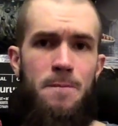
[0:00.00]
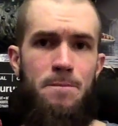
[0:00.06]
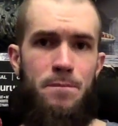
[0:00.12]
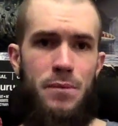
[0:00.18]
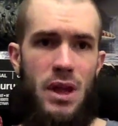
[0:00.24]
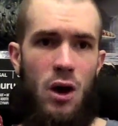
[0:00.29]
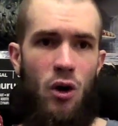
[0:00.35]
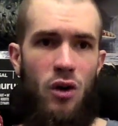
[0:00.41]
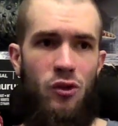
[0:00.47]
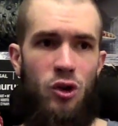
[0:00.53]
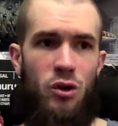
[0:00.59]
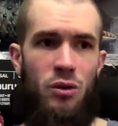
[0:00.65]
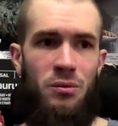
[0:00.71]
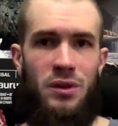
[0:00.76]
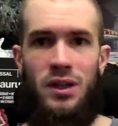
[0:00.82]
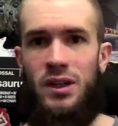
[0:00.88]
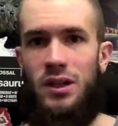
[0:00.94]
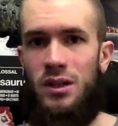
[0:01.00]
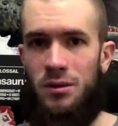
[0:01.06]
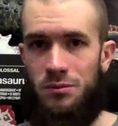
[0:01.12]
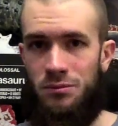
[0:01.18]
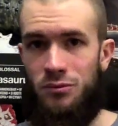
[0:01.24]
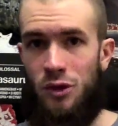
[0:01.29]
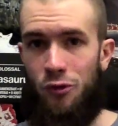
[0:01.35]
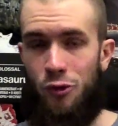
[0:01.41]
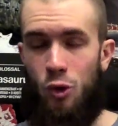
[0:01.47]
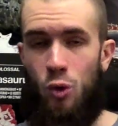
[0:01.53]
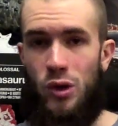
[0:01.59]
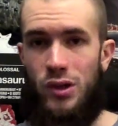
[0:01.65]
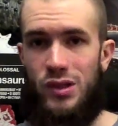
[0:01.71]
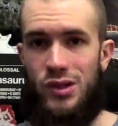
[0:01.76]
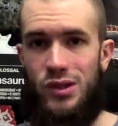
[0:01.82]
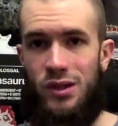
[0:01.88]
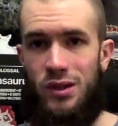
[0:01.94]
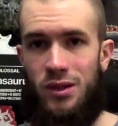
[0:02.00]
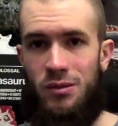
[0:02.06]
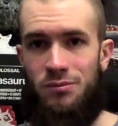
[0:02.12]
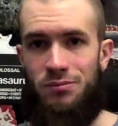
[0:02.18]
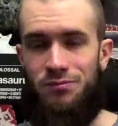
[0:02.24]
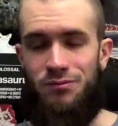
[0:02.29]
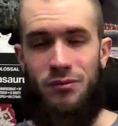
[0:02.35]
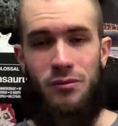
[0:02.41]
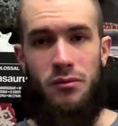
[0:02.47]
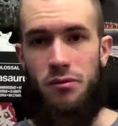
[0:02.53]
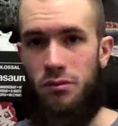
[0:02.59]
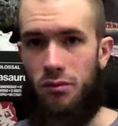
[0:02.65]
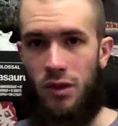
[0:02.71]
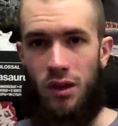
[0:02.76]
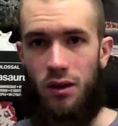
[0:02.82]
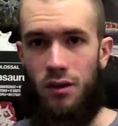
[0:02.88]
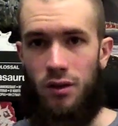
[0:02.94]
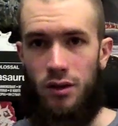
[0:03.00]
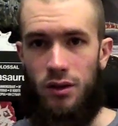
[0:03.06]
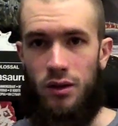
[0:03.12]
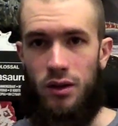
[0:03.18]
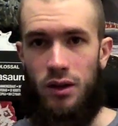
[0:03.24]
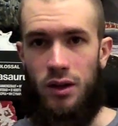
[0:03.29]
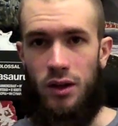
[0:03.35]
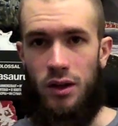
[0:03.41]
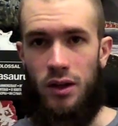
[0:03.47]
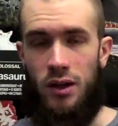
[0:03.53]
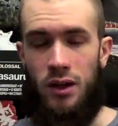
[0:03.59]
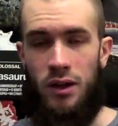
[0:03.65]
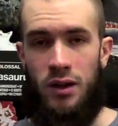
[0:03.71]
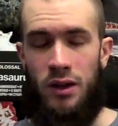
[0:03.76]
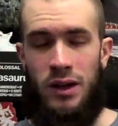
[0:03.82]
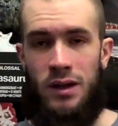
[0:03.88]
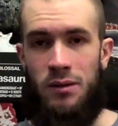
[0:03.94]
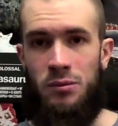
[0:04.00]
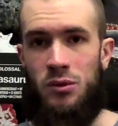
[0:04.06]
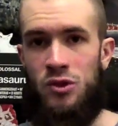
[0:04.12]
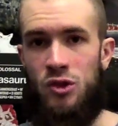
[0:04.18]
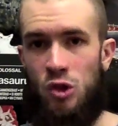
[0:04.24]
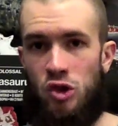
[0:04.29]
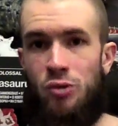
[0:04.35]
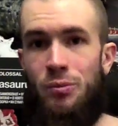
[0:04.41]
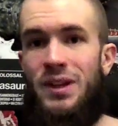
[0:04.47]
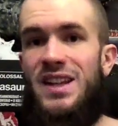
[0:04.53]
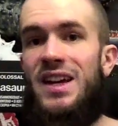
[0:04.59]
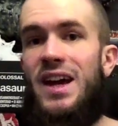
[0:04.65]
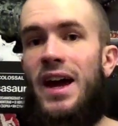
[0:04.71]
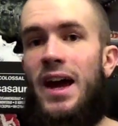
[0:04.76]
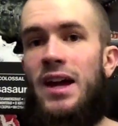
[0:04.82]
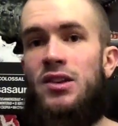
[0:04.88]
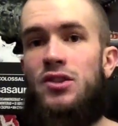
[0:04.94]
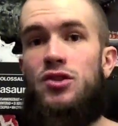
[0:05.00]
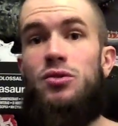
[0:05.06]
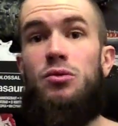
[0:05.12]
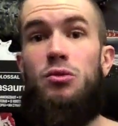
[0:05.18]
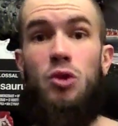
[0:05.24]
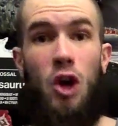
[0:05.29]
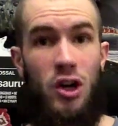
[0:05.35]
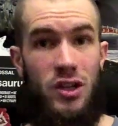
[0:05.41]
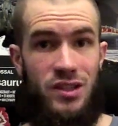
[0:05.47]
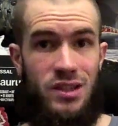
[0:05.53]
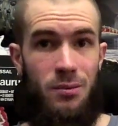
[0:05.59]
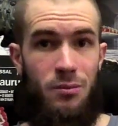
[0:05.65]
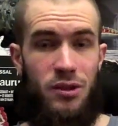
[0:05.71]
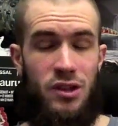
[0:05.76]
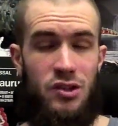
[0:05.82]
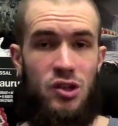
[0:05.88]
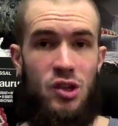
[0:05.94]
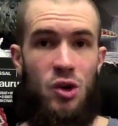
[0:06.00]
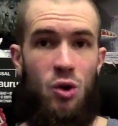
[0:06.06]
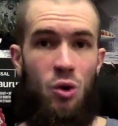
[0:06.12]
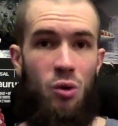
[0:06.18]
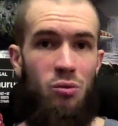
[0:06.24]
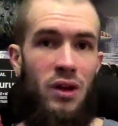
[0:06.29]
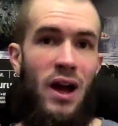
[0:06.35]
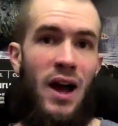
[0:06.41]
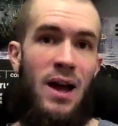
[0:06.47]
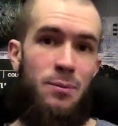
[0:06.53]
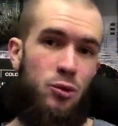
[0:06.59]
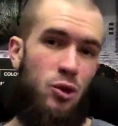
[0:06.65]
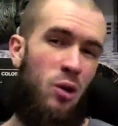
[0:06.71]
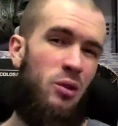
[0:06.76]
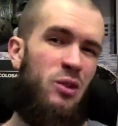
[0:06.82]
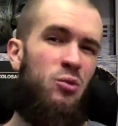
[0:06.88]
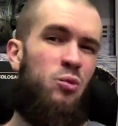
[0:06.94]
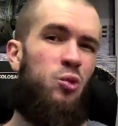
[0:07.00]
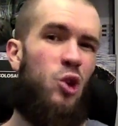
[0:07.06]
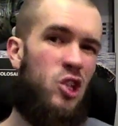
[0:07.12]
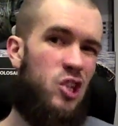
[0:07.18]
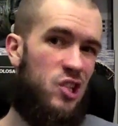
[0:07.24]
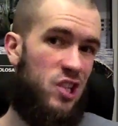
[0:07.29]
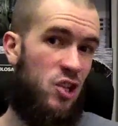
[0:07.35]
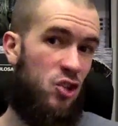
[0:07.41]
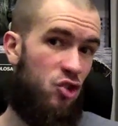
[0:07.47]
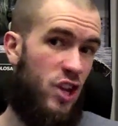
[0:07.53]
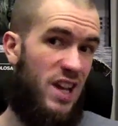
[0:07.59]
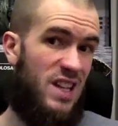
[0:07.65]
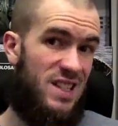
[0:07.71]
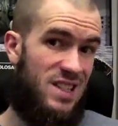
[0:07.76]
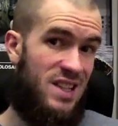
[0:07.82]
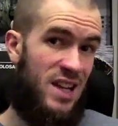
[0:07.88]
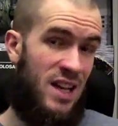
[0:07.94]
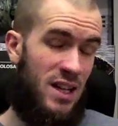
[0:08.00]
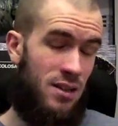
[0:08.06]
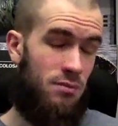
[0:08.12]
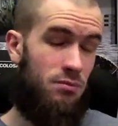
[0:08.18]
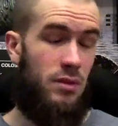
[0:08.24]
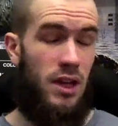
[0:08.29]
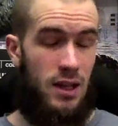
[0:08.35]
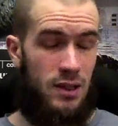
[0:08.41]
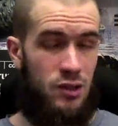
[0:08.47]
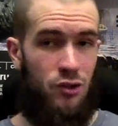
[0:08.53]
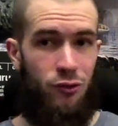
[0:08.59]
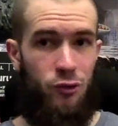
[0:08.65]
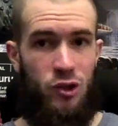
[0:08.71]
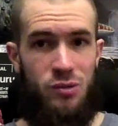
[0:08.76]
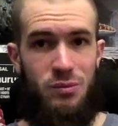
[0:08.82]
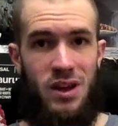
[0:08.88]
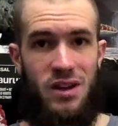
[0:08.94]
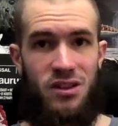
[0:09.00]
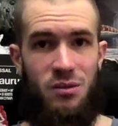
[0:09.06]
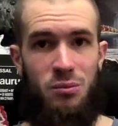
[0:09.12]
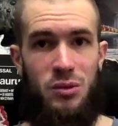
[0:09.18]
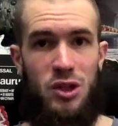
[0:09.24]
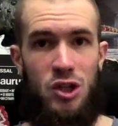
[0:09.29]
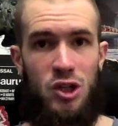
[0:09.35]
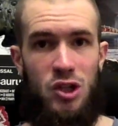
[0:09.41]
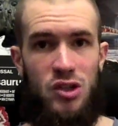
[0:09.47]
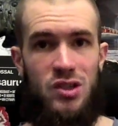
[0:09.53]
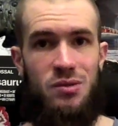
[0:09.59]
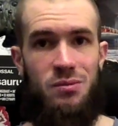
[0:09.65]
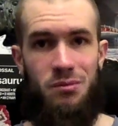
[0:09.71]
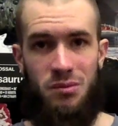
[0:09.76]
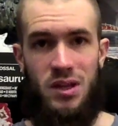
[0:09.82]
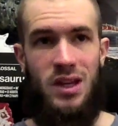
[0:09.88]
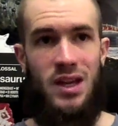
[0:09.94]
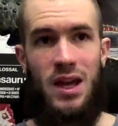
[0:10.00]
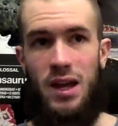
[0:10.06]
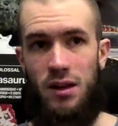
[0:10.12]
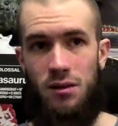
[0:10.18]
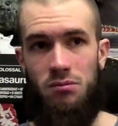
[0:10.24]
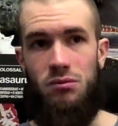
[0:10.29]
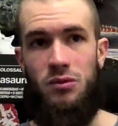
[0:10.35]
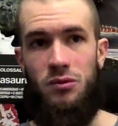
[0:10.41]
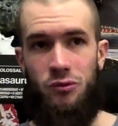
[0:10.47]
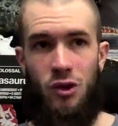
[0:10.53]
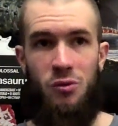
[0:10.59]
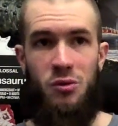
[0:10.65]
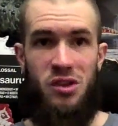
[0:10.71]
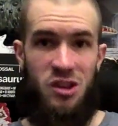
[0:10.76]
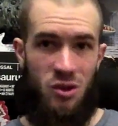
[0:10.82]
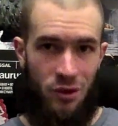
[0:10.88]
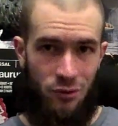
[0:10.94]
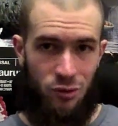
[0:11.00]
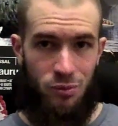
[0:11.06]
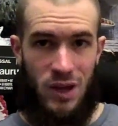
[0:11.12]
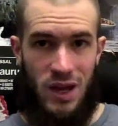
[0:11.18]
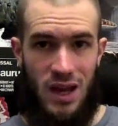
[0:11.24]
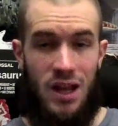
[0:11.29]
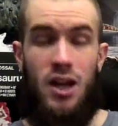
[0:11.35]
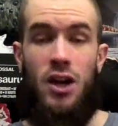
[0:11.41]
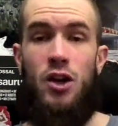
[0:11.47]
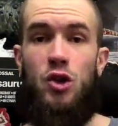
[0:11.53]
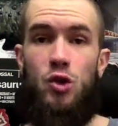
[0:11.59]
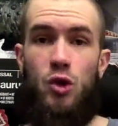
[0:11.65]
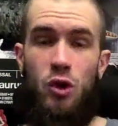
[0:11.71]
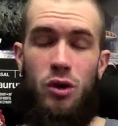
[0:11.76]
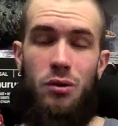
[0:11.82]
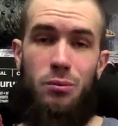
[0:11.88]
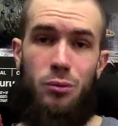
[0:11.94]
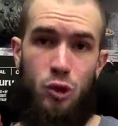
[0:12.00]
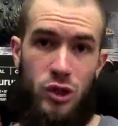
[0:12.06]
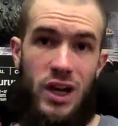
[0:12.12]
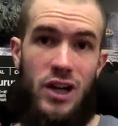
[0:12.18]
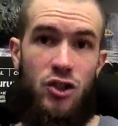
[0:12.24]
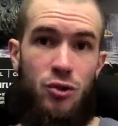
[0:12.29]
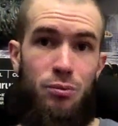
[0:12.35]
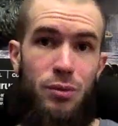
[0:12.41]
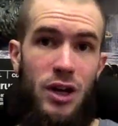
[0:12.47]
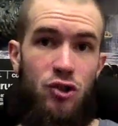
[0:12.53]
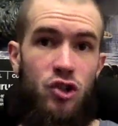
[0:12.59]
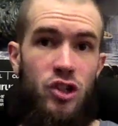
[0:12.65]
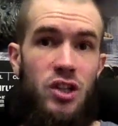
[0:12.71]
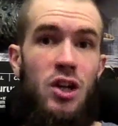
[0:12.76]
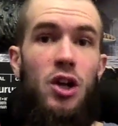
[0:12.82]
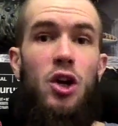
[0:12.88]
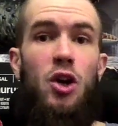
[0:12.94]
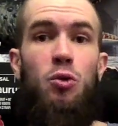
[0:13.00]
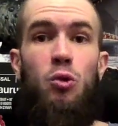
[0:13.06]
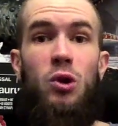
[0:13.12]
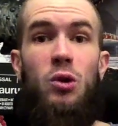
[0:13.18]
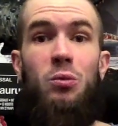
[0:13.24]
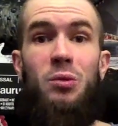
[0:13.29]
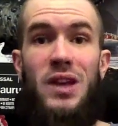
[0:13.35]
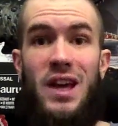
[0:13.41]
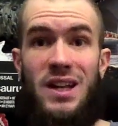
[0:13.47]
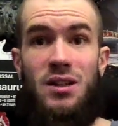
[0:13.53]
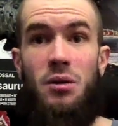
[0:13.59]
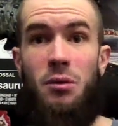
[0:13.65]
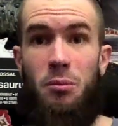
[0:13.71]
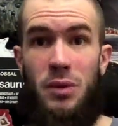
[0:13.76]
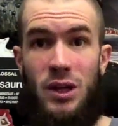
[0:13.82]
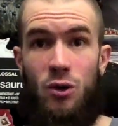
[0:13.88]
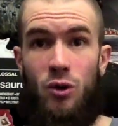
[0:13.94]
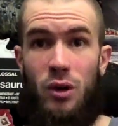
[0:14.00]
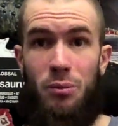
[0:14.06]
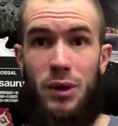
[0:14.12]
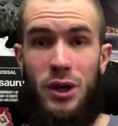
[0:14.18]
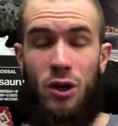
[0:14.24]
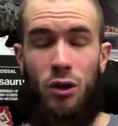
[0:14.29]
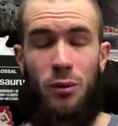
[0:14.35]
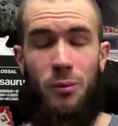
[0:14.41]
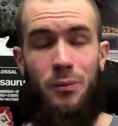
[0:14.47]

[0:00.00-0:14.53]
However, of course, uh, social media ads cost something. So I probably wouldn't suggest that as your first method because, again, for everything you have to pay, your production budget will get bigger and bigger.